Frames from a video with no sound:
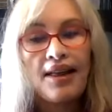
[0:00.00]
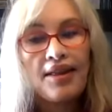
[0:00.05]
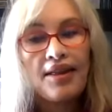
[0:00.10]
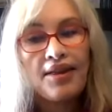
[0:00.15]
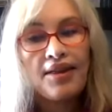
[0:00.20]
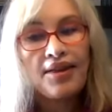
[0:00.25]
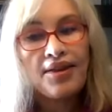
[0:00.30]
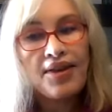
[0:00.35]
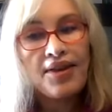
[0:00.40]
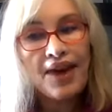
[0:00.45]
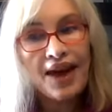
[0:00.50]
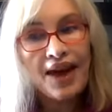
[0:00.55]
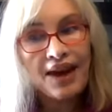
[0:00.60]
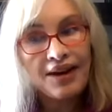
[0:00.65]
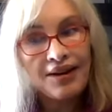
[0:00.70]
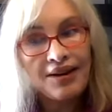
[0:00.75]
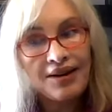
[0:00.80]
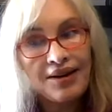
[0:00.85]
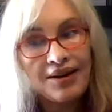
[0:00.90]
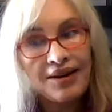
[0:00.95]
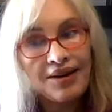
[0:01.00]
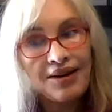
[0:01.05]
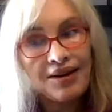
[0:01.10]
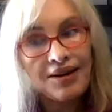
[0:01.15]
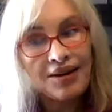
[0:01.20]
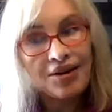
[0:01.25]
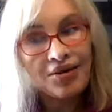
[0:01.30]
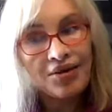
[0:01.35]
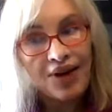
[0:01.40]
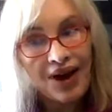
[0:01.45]
then
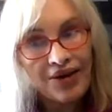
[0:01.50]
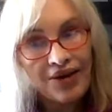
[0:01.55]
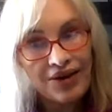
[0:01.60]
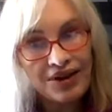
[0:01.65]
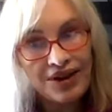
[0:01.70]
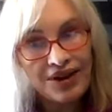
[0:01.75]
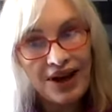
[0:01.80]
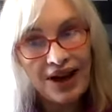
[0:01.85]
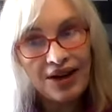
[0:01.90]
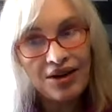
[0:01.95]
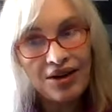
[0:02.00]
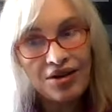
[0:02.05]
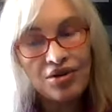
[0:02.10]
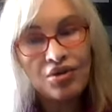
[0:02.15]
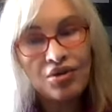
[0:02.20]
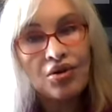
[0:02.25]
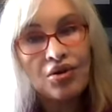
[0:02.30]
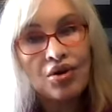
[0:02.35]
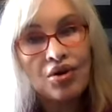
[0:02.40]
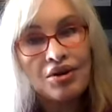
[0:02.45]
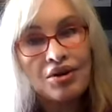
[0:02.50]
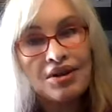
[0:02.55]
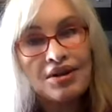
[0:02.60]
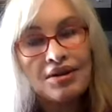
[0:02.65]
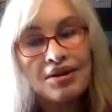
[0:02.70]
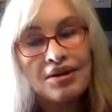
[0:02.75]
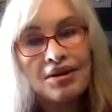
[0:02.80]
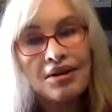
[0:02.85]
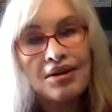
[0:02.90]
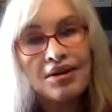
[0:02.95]
gravitated towards
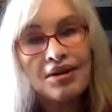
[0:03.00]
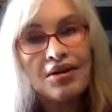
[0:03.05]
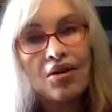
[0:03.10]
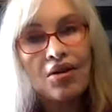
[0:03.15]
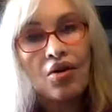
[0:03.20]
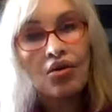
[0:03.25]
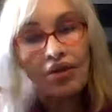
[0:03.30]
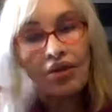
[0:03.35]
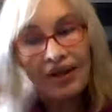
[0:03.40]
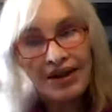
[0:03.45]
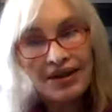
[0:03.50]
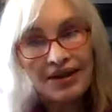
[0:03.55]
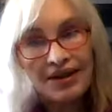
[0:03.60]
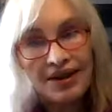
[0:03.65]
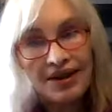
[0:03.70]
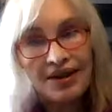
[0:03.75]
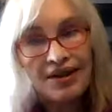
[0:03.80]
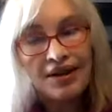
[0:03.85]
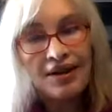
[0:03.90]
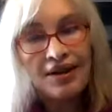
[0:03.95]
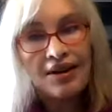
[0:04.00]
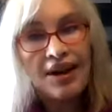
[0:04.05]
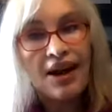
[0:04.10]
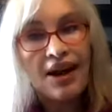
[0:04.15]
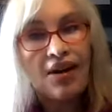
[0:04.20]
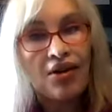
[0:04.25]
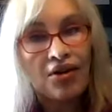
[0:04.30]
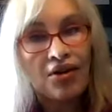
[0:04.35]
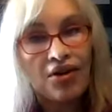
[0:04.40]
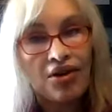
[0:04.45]
holistic
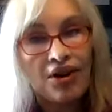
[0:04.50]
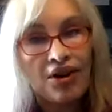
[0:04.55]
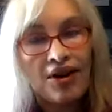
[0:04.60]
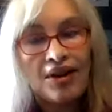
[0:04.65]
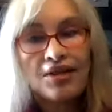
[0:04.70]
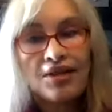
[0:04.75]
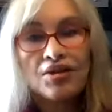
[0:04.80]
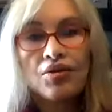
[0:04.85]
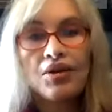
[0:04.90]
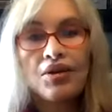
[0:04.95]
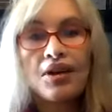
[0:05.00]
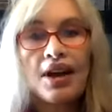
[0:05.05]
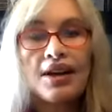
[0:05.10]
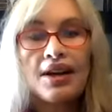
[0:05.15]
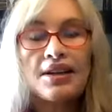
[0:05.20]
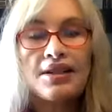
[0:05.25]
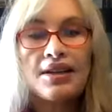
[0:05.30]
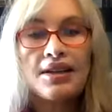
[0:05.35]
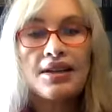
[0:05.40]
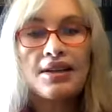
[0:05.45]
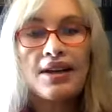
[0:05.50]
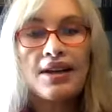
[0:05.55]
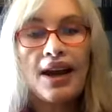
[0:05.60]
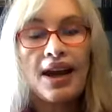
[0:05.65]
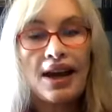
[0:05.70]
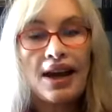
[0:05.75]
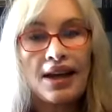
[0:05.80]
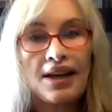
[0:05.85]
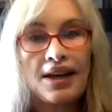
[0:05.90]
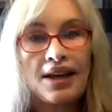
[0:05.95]
health. So in
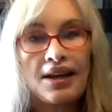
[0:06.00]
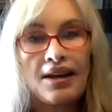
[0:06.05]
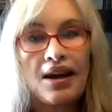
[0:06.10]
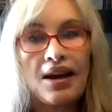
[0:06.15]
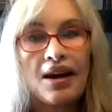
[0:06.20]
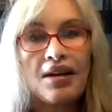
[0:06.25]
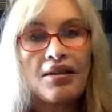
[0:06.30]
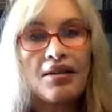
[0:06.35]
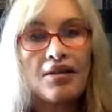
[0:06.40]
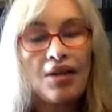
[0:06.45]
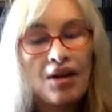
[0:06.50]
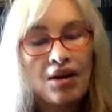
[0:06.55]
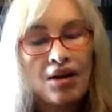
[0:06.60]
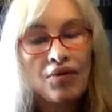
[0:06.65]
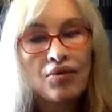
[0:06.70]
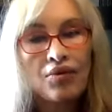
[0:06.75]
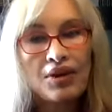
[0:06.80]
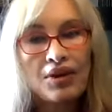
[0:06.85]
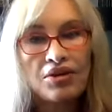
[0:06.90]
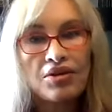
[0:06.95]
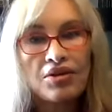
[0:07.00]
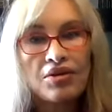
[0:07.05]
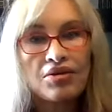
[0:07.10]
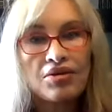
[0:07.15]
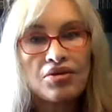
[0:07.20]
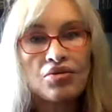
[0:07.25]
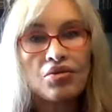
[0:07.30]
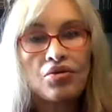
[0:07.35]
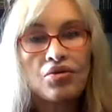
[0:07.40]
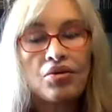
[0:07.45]
1980, I went to the
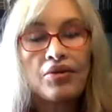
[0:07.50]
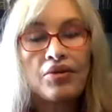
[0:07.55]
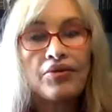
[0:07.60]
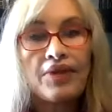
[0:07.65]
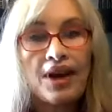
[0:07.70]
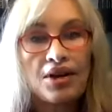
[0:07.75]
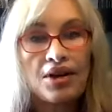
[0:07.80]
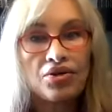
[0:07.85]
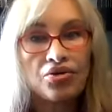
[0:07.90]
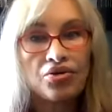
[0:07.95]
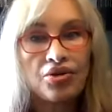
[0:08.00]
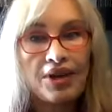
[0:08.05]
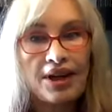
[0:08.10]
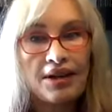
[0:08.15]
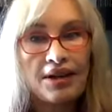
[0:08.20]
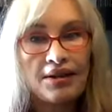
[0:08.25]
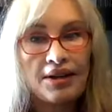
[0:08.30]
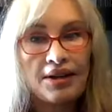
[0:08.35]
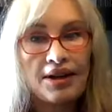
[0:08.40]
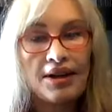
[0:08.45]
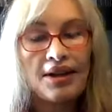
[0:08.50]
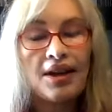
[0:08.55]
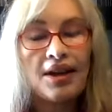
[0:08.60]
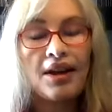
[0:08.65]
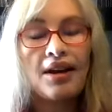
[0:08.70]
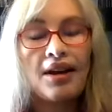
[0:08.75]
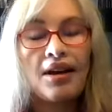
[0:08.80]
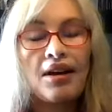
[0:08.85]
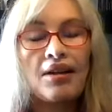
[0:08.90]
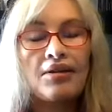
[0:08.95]
School of Natural Healing
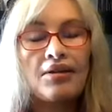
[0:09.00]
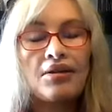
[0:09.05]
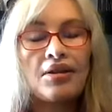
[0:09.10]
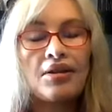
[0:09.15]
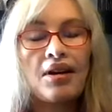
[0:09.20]
and